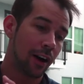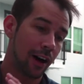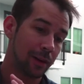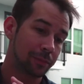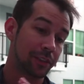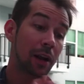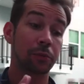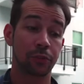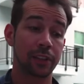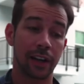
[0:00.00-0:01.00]
Um, so that
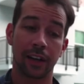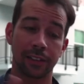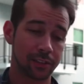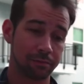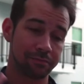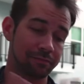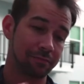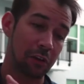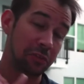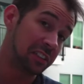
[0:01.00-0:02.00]
was really nice, and
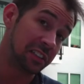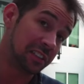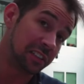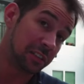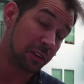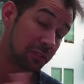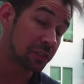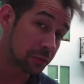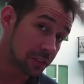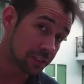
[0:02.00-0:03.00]
I really didn't see much of a
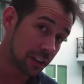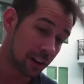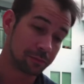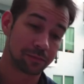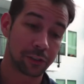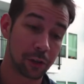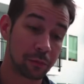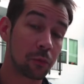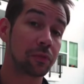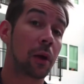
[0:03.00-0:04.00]
difference there.
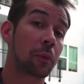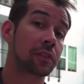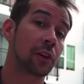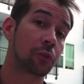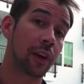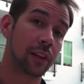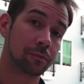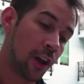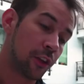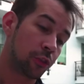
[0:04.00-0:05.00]
So that works out great.
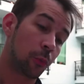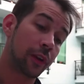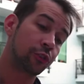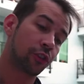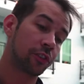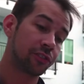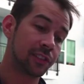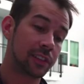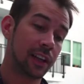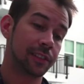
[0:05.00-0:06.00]
The way you charge
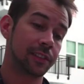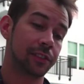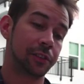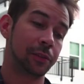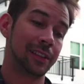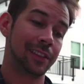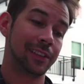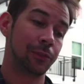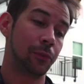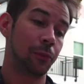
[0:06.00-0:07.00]
these glasses too
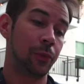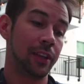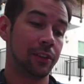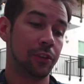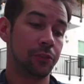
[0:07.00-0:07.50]
is when